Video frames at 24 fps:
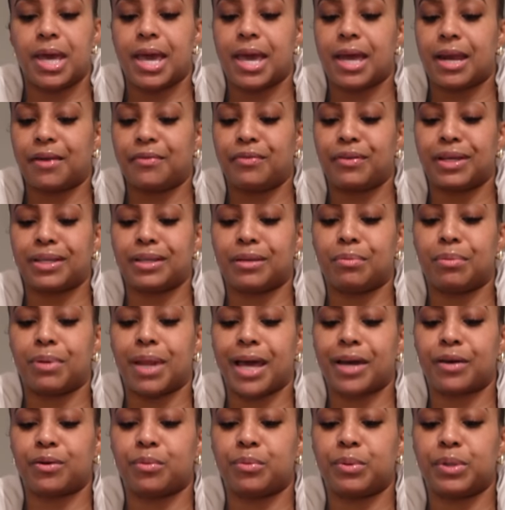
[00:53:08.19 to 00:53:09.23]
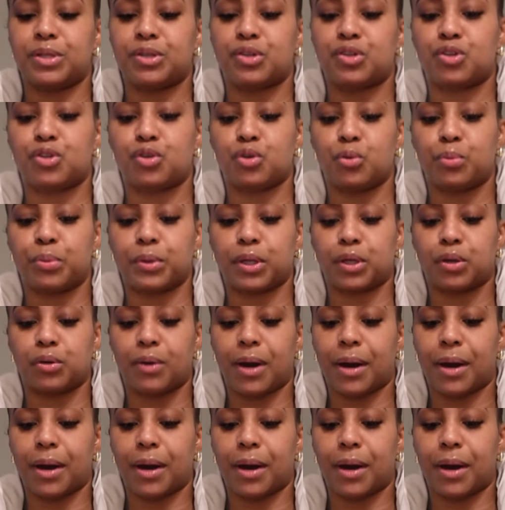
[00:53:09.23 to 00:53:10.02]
And I feel like the black would be super cute.